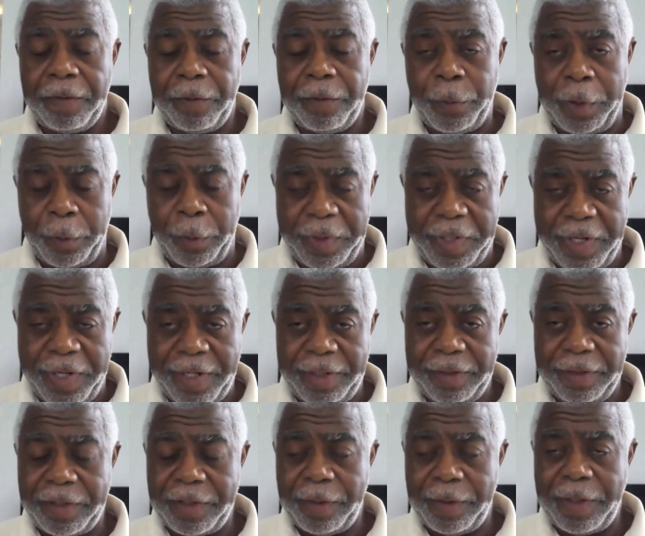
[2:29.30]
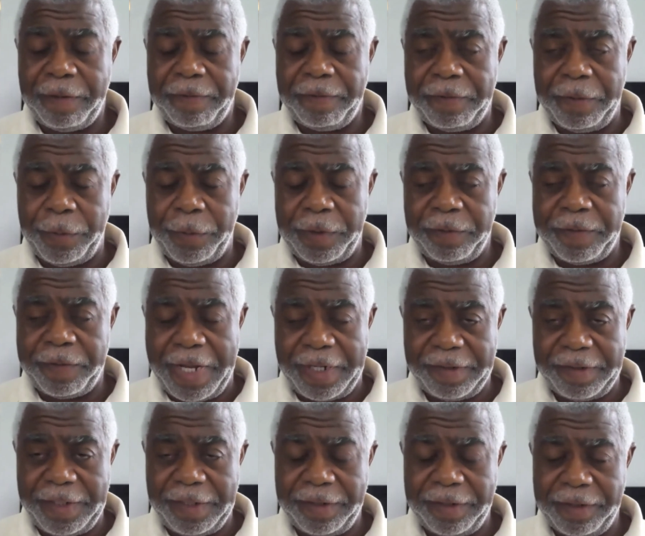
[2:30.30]
where we are in terms of
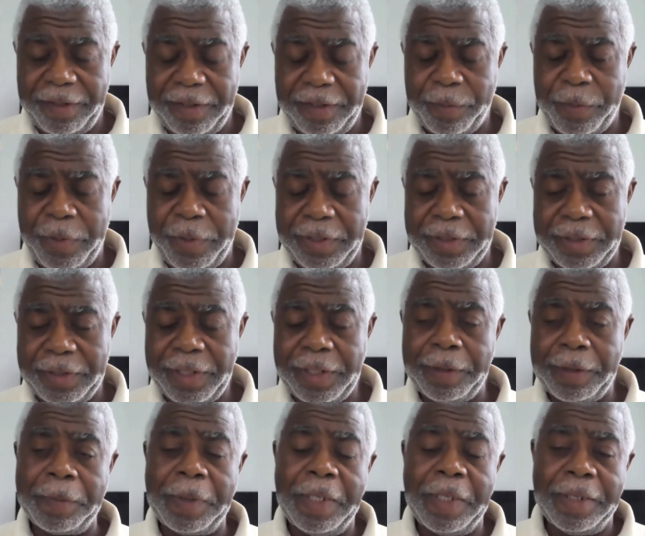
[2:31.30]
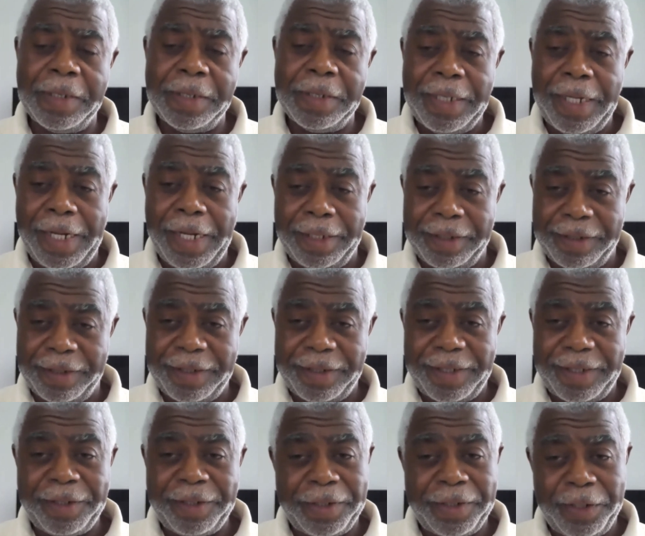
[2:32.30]
vaccines at this point in time. And
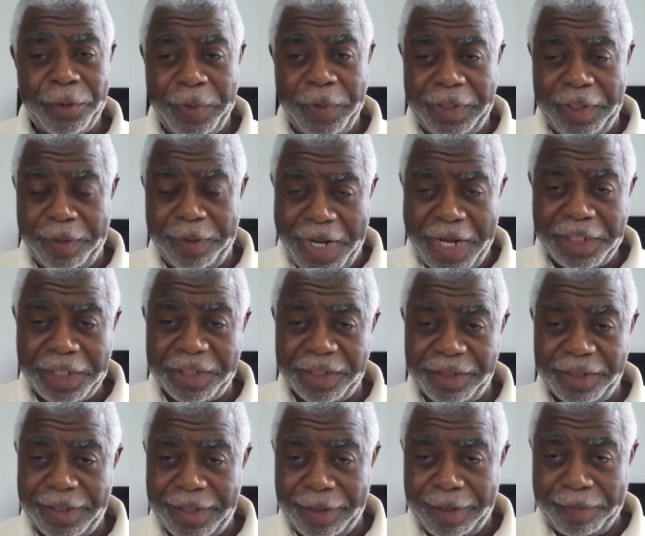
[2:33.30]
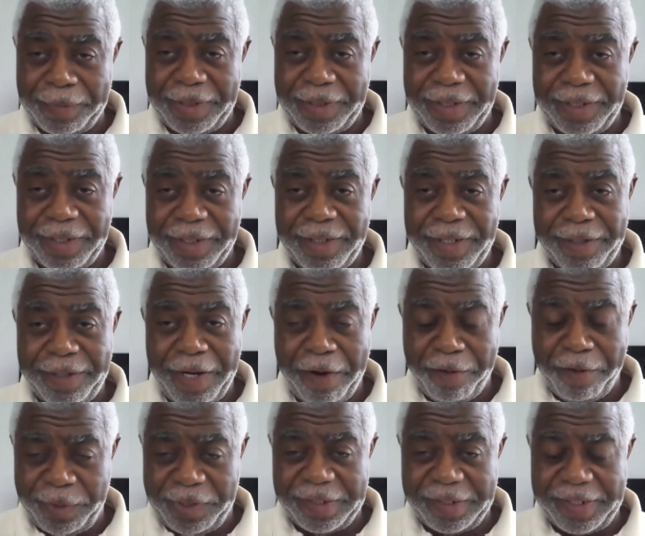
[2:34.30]
you can well imagine um, the,
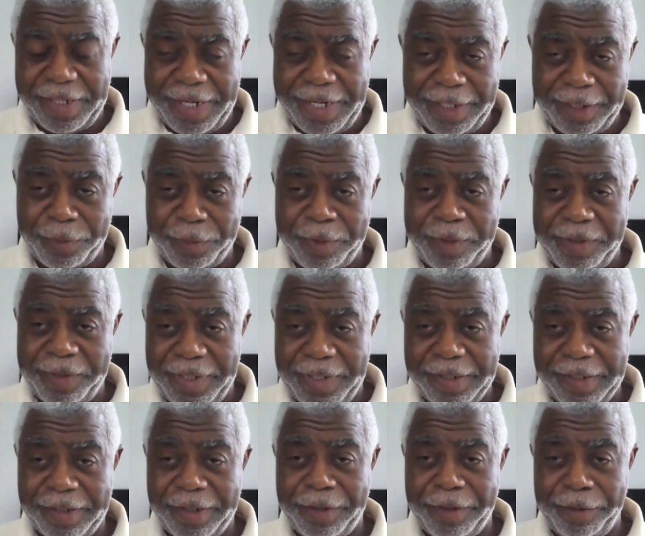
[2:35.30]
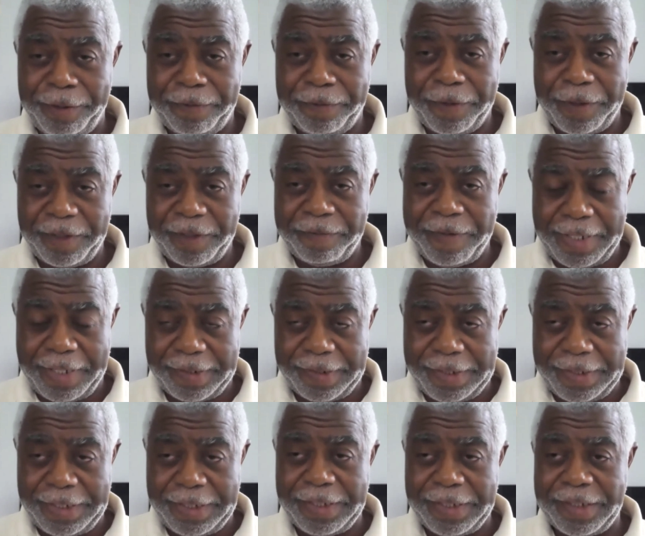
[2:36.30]
everybody's eyes were on these two first
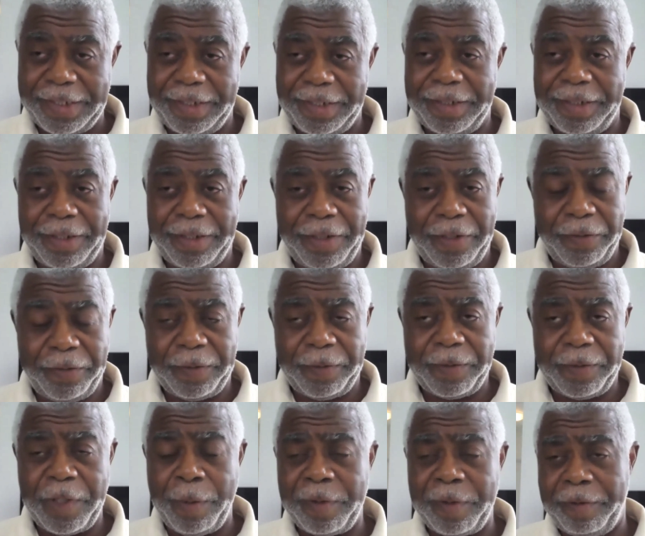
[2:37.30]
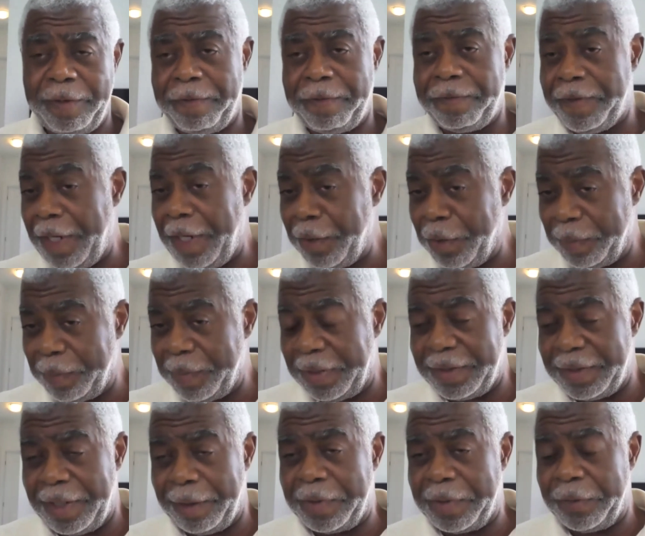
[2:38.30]
vaccines. And in terms of the follow up
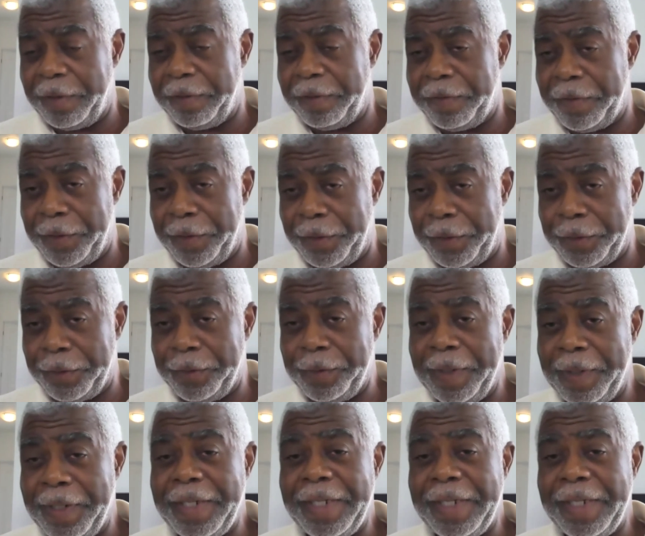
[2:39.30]
that Upton referred to,